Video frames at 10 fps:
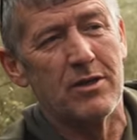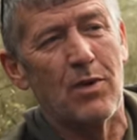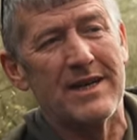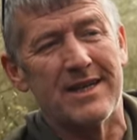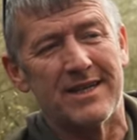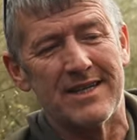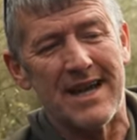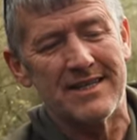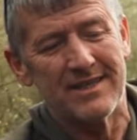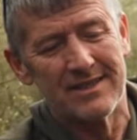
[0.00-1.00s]
the weight of the
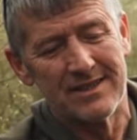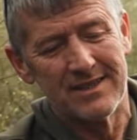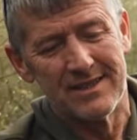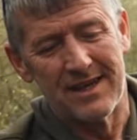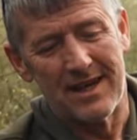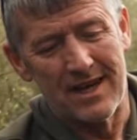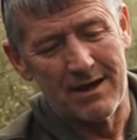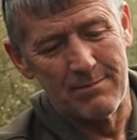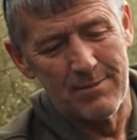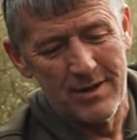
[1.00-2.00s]
lead.
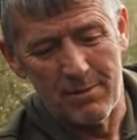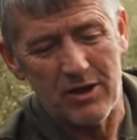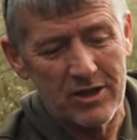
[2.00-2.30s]
But